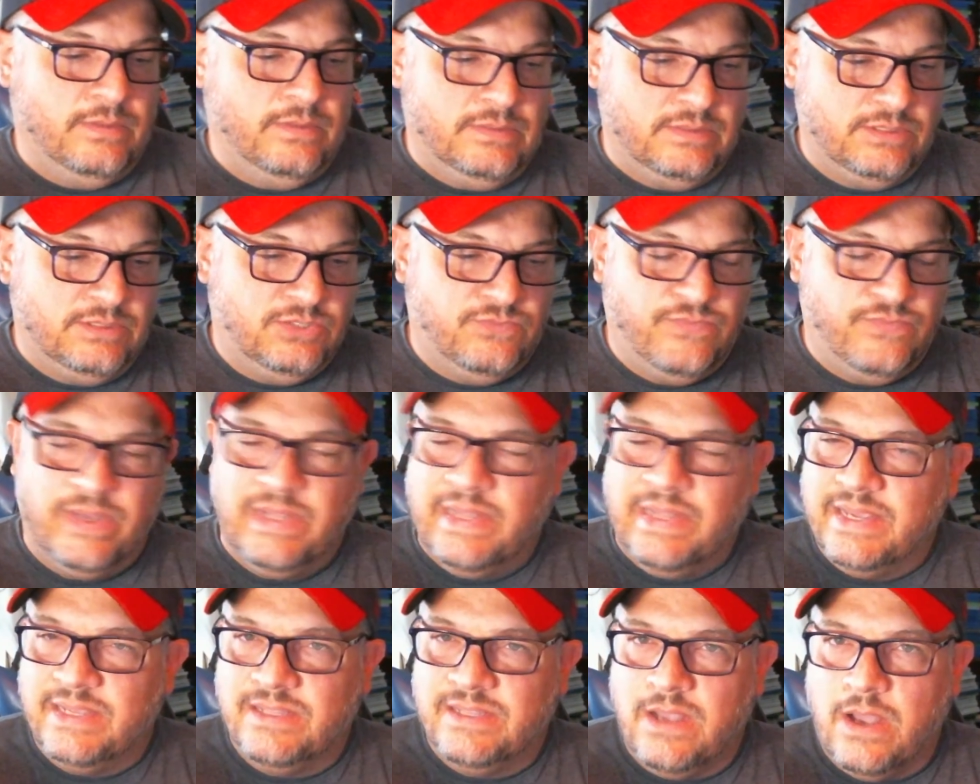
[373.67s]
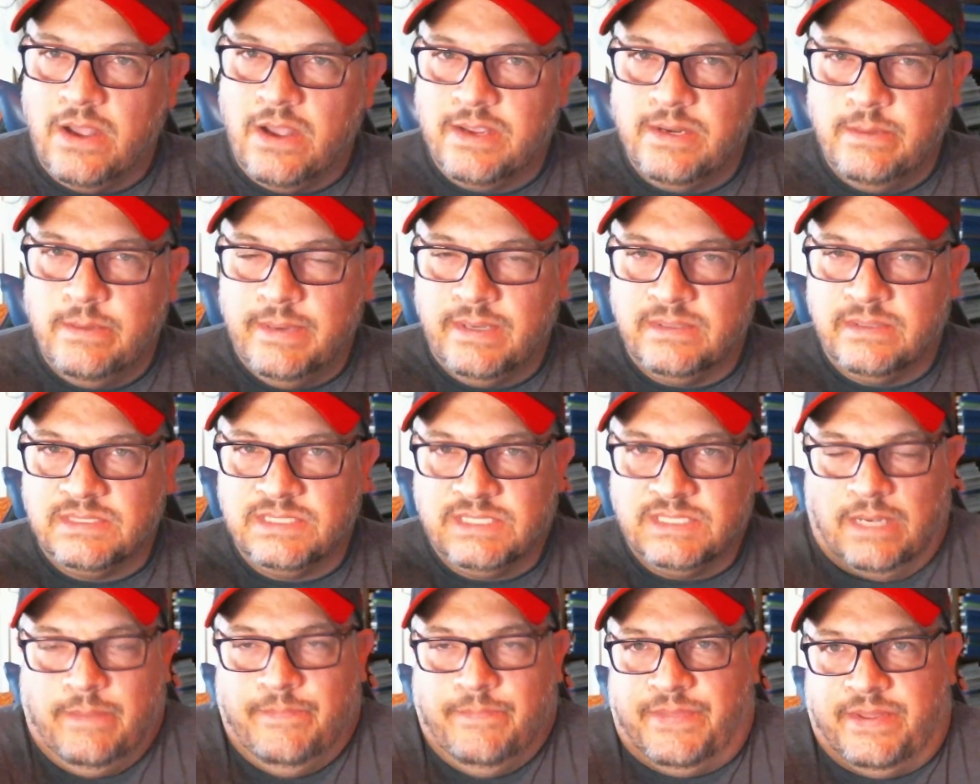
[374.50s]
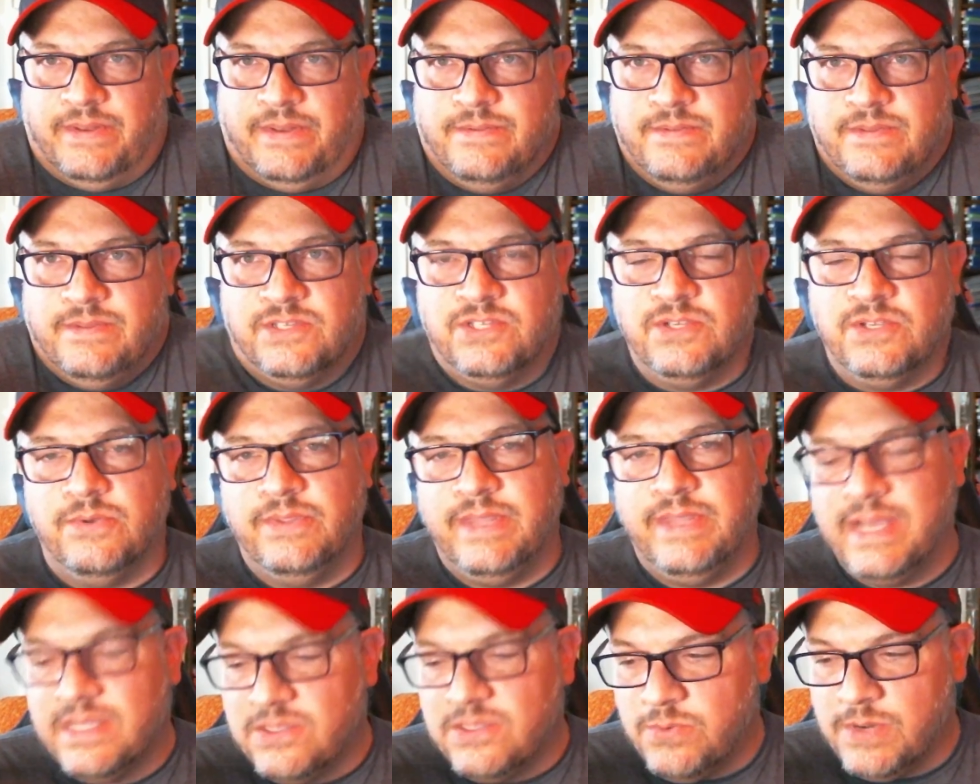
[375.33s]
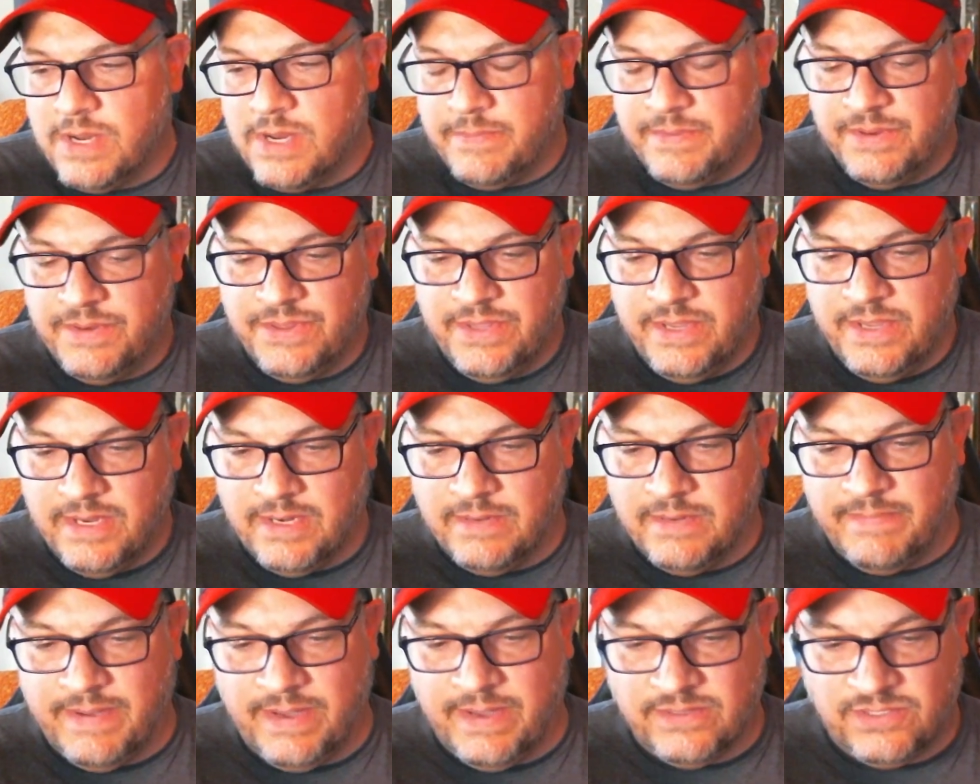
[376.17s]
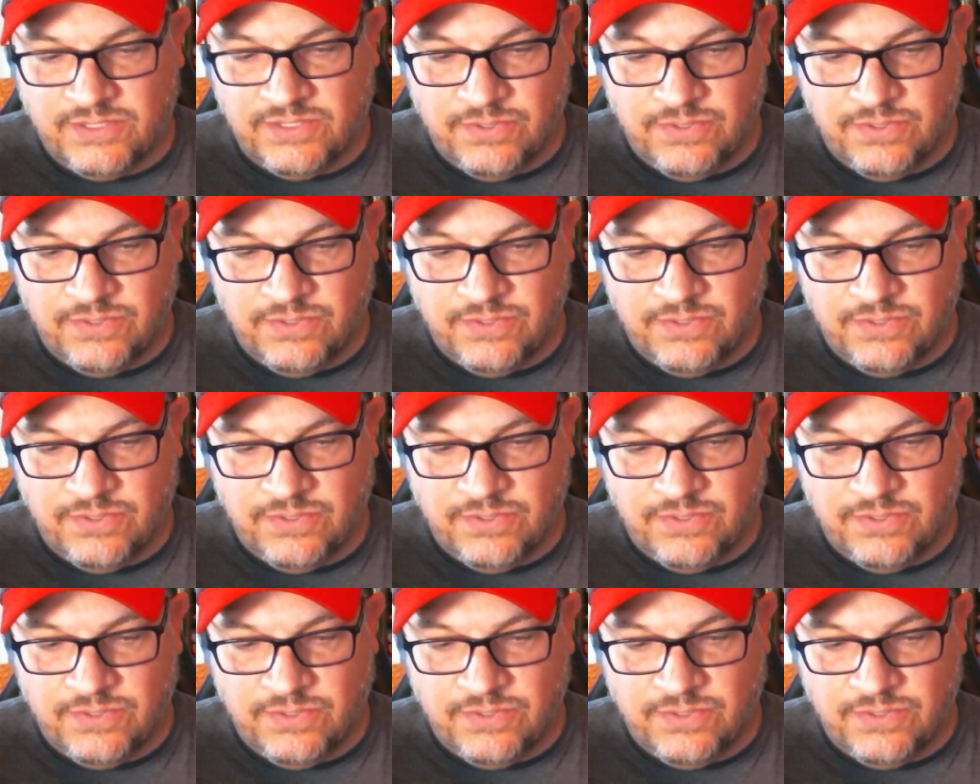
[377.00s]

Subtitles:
Just felt like talking about something. So that's what I've been thinking about.